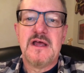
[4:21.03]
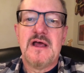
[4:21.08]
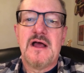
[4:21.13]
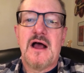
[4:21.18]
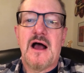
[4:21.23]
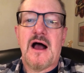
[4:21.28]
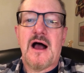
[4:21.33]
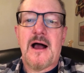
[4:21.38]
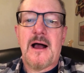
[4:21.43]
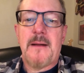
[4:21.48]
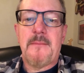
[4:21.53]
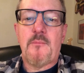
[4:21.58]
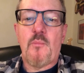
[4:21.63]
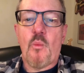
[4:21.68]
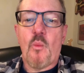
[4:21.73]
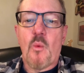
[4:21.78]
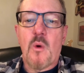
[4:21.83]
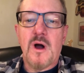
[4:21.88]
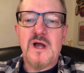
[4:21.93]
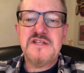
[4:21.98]

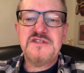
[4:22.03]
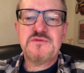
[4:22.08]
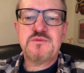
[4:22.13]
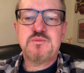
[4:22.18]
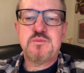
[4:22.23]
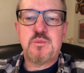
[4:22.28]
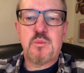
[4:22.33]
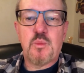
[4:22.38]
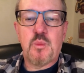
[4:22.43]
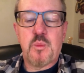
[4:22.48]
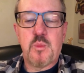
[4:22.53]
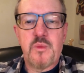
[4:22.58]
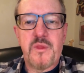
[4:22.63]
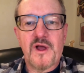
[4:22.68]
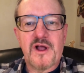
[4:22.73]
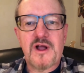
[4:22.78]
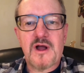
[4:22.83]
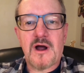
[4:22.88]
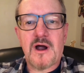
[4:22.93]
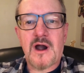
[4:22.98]
Once the
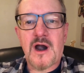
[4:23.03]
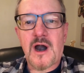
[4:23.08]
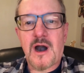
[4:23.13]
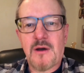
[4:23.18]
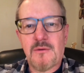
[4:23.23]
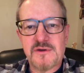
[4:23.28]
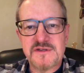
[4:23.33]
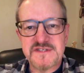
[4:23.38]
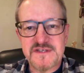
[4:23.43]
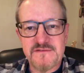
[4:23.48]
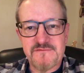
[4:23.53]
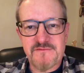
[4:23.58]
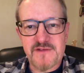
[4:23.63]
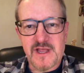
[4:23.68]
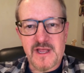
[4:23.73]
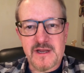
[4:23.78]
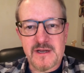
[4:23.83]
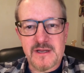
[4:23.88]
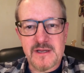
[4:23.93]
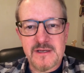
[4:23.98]
car was
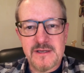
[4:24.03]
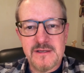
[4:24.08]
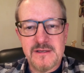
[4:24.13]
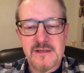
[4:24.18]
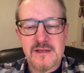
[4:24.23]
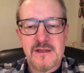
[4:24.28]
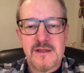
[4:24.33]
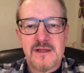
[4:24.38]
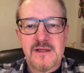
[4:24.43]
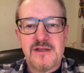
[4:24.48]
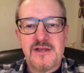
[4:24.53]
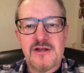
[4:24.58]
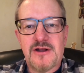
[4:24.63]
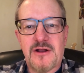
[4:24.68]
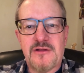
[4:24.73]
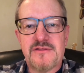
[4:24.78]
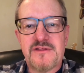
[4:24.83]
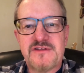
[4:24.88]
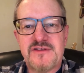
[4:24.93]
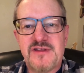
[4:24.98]
invented,
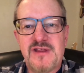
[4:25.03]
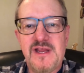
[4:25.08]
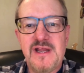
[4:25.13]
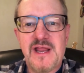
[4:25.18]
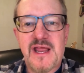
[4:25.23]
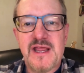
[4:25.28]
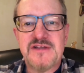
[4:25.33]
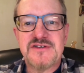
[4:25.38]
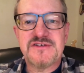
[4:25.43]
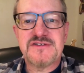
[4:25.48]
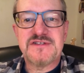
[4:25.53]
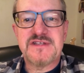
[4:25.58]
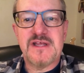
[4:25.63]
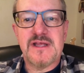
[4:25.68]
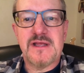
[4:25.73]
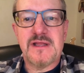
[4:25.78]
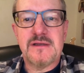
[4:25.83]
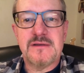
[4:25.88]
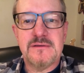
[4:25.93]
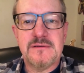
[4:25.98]
the teenagers
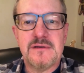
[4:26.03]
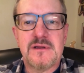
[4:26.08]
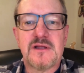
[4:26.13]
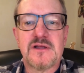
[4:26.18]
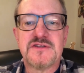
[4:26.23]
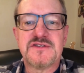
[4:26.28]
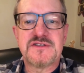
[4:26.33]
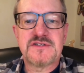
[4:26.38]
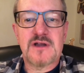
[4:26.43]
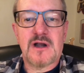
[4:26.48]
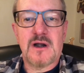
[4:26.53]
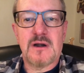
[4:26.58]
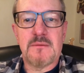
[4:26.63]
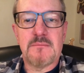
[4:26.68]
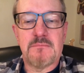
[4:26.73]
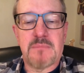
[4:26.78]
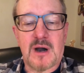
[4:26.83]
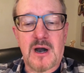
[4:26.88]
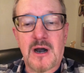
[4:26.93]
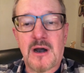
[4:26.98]
then could start
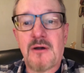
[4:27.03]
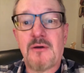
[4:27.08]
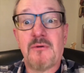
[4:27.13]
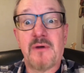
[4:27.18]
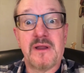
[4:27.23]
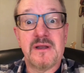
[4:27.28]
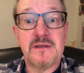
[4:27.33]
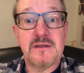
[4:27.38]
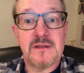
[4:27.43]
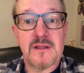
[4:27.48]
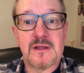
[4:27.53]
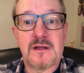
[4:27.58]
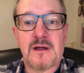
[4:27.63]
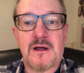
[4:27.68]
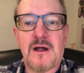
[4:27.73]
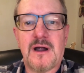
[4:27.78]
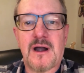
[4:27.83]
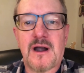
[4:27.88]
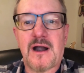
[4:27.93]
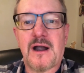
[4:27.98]
borrowing the
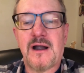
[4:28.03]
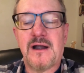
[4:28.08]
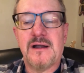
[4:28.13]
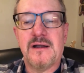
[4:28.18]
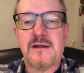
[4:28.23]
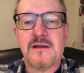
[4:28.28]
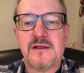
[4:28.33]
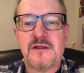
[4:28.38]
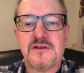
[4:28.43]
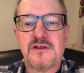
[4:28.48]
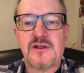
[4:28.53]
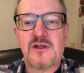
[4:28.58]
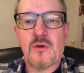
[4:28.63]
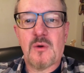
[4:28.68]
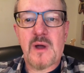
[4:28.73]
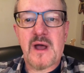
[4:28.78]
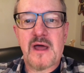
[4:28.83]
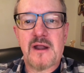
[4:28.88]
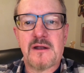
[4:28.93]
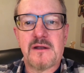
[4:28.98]
car to go
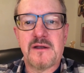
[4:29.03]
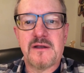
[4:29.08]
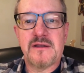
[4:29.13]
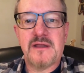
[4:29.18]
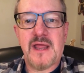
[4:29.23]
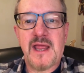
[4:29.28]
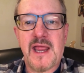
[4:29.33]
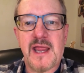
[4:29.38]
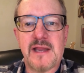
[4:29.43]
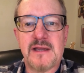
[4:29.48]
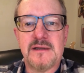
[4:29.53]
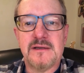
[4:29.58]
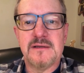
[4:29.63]
out on a date.